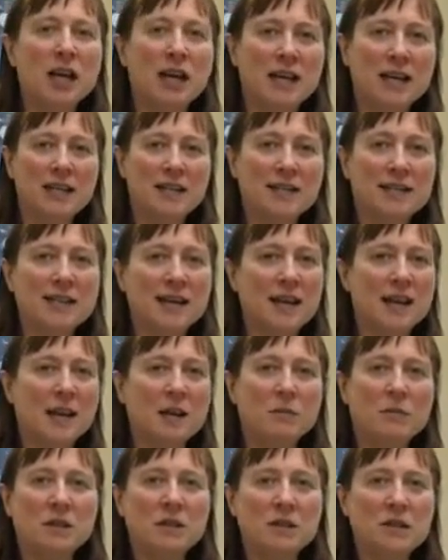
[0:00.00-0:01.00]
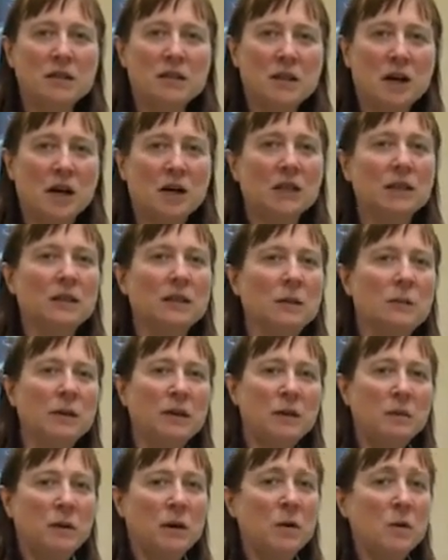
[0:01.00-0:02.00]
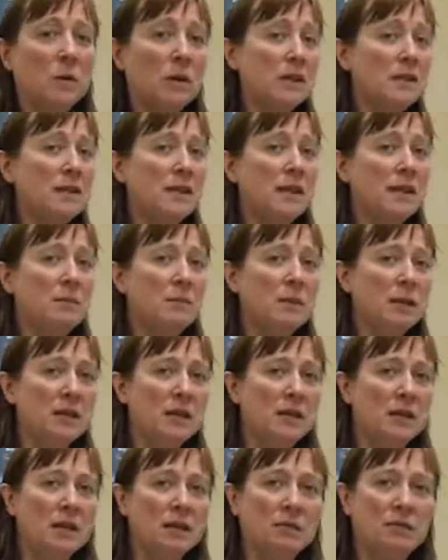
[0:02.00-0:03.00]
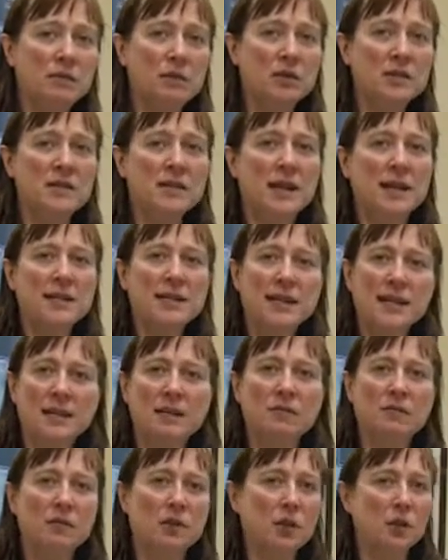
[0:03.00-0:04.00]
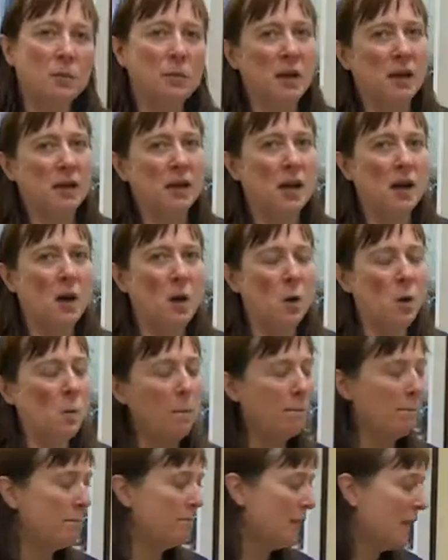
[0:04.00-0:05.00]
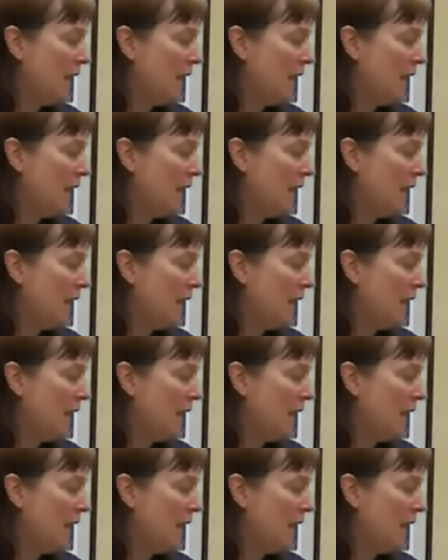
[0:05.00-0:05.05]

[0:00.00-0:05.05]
and today I'm going to talk a little bit about what to keep in a first aid kit for your pet at home.